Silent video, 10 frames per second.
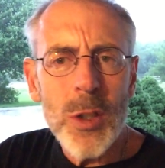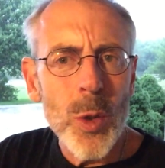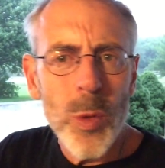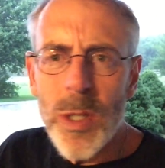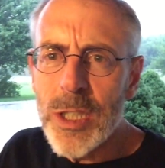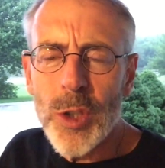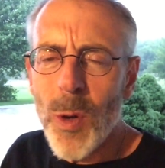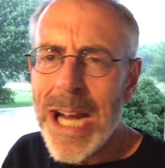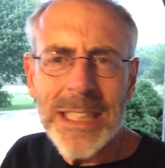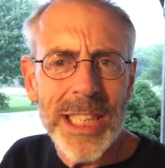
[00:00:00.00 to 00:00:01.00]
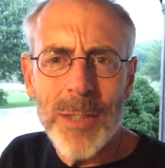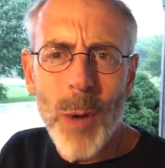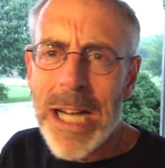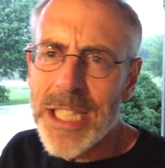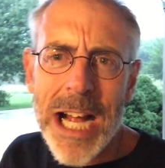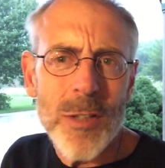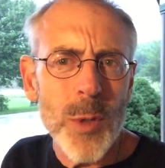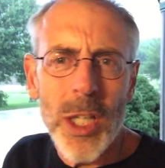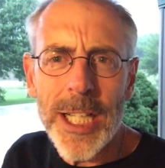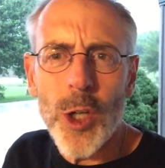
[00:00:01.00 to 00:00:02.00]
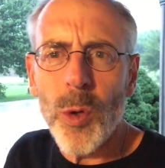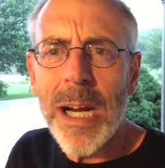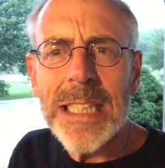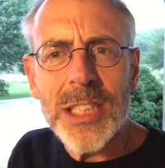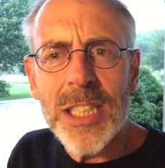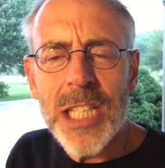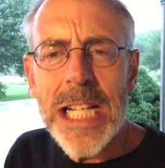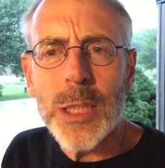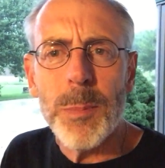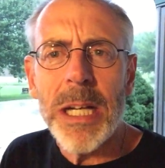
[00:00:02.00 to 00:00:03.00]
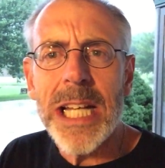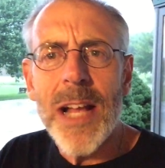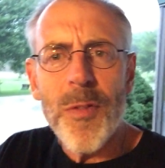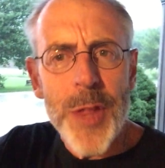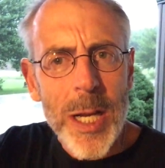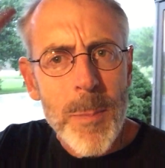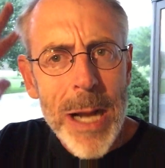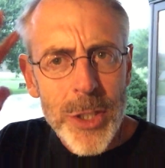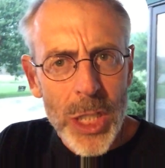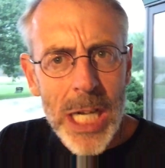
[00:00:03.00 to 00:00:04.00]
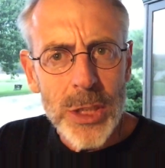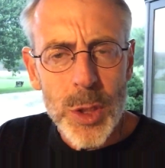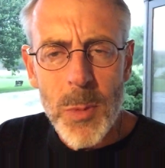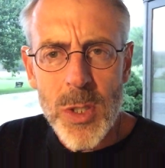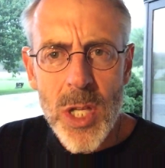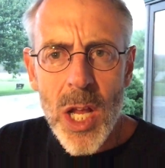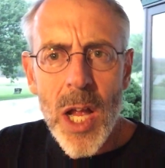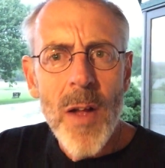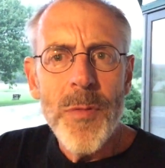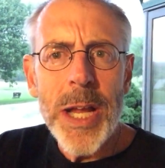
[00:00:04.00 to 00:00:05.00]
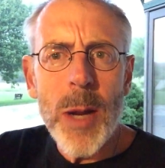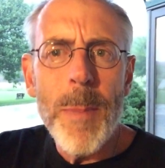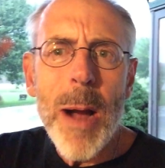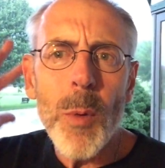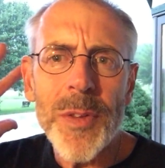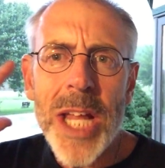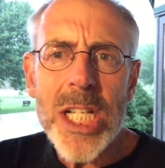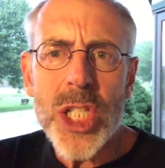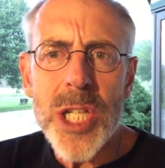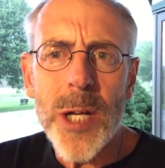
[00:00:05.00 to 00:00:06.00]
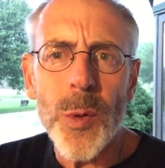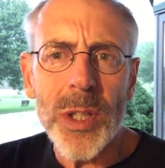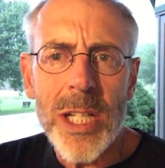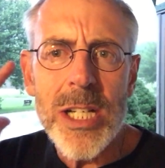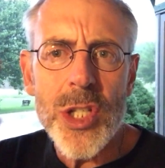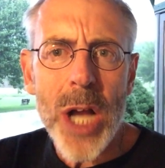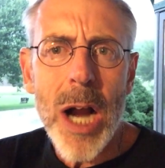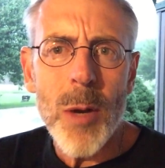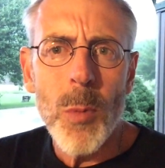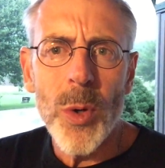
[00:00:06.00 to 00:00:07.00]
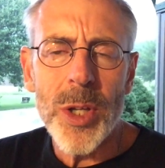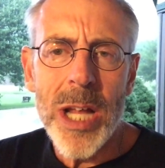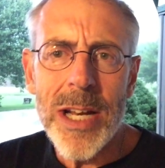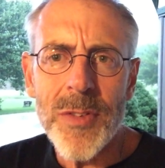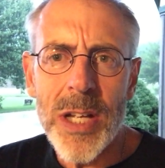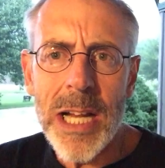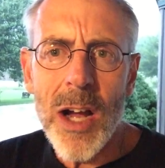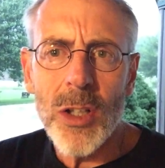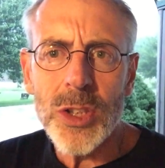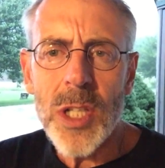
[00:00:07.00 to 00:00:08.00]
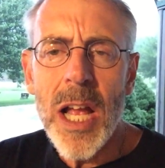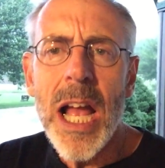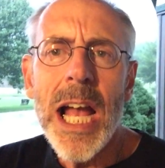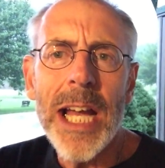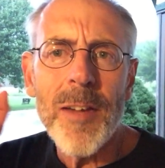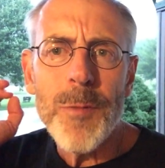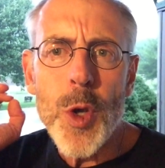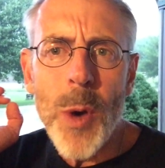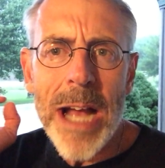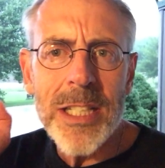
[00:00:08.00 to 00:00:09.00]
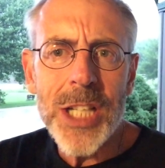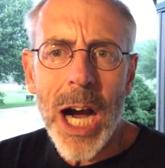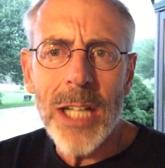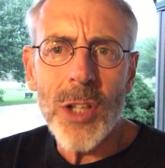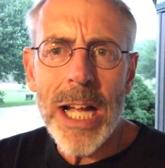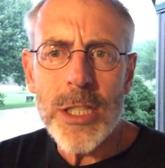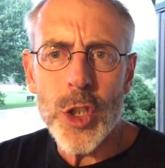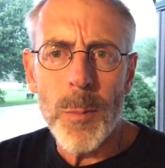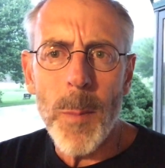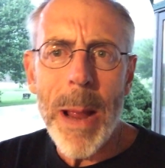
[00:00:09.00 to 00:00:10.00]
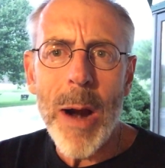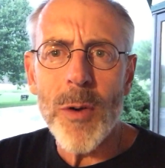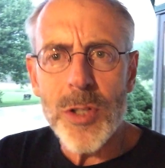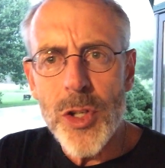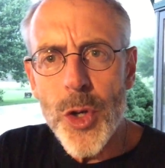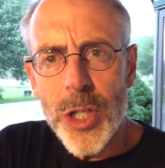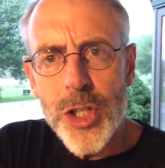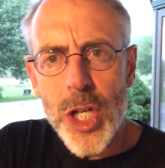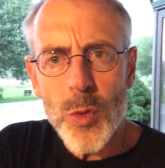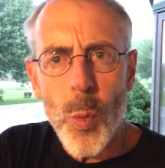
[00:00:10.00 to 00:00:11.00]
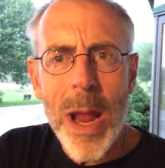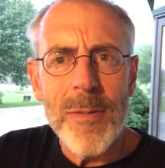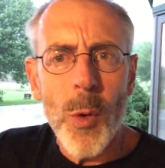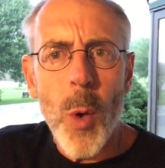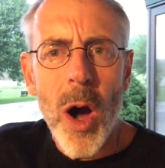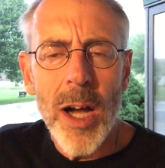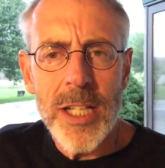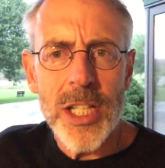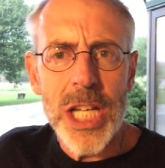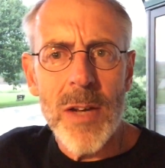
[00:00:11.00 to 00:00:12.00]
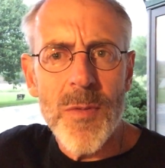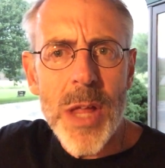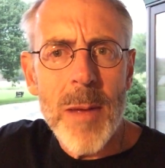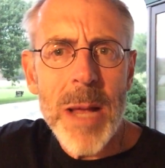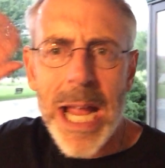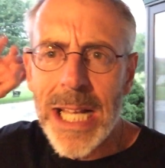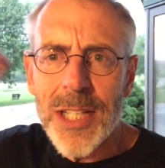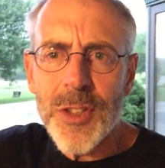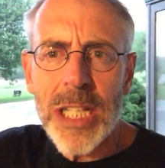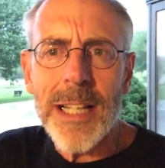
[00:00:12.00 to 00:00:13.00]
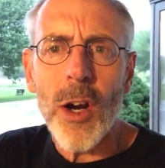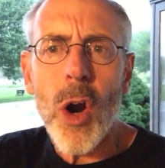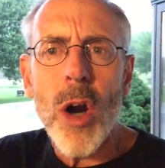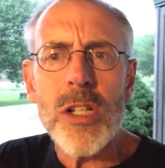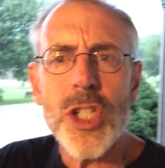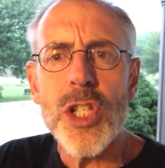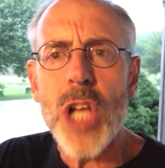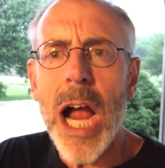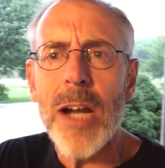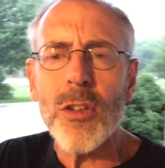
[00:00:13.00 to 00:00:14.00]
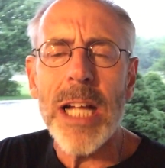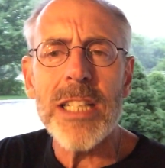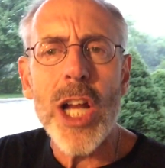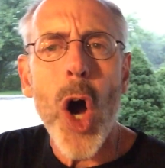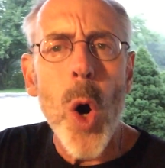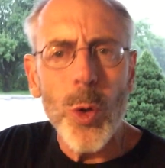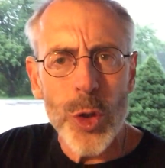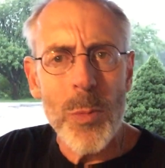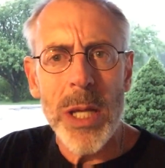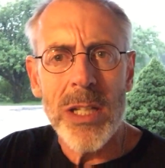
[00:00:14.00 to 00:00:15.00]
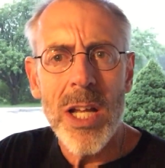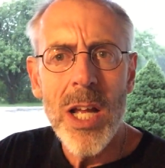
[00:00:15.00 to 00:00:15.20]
crazy, write down really crazy things. But again, think about your customers. Think about what they secretly desire more than anything else. And if you had godlike superpowers, then you could just wave a wand and give them anything their hearts desired, like the ultimate,